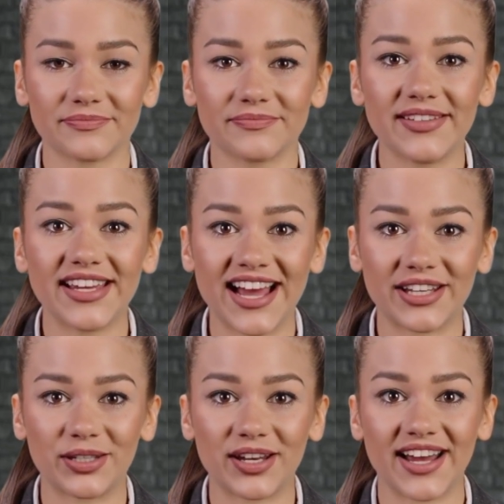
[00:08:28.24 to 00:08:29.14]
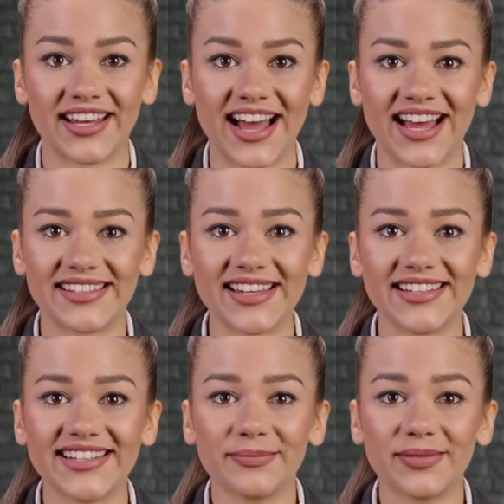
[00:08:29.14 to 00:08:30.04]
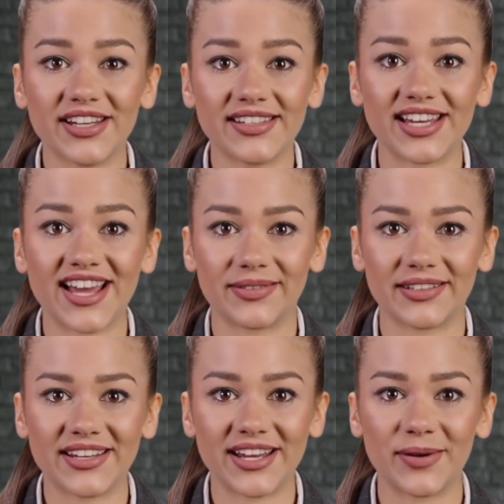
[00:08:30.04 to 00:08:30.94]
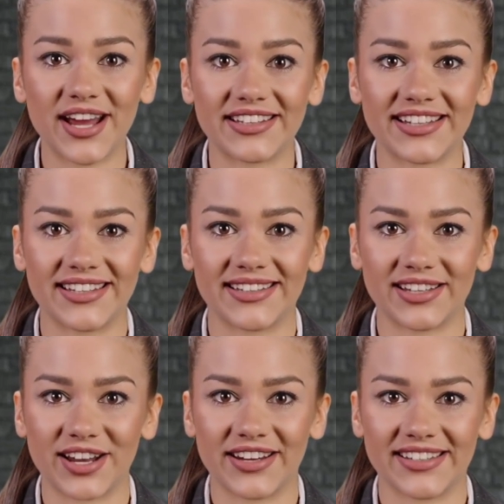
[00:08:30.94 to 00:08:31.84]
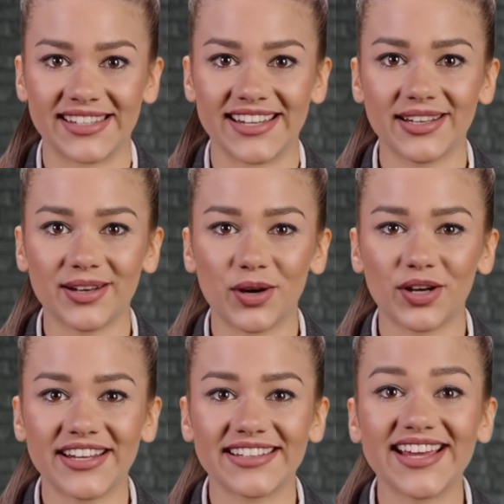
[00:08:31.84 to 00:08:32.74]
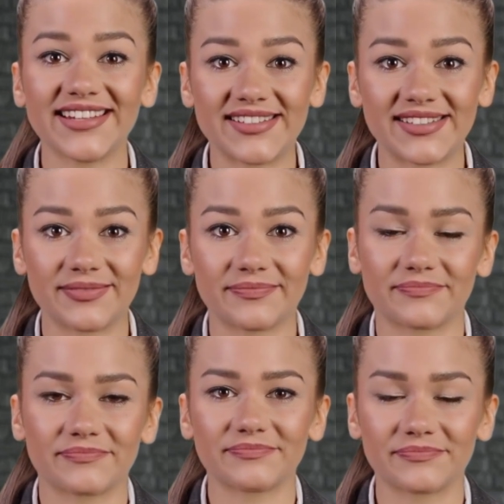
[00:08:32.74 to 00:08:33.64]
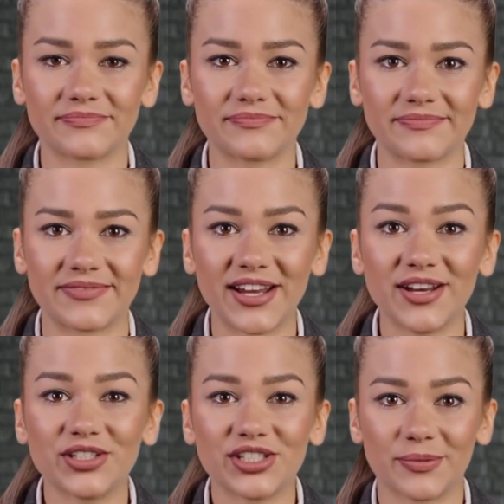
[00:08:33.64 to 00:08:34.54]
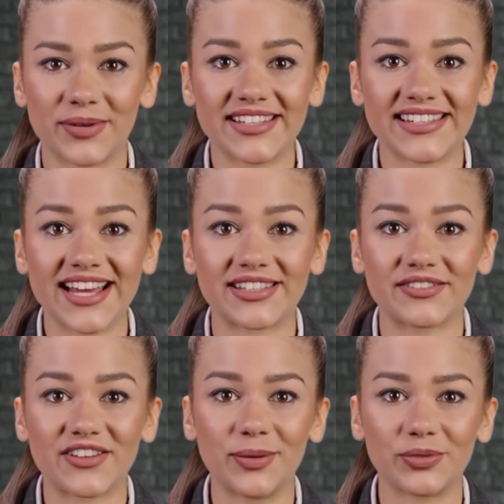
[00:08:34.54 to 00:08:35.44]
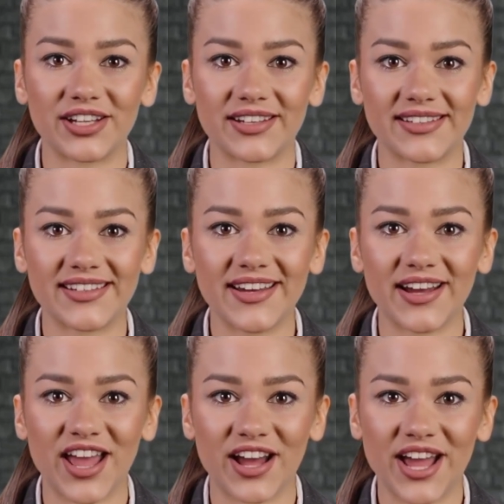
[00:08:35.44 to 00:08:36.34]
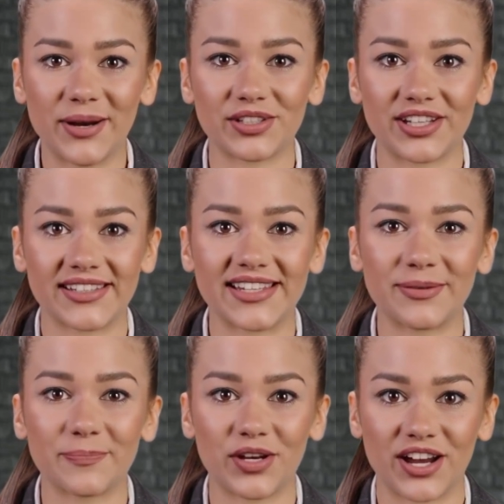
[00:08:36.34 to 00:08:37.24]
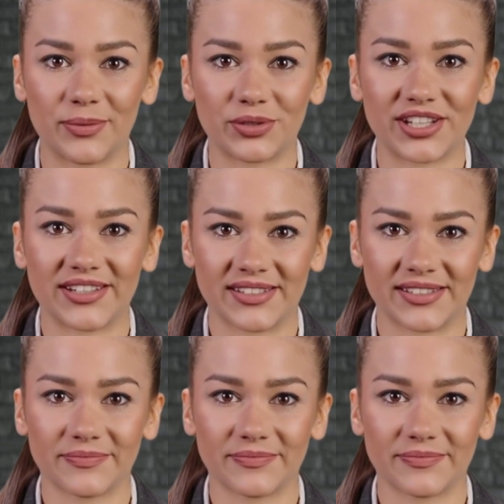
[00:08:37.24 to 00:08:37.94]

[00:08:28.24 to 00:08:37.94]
The underlying asset can be a stock, commodity, currency, or index. There are two main types of options: call options and put options.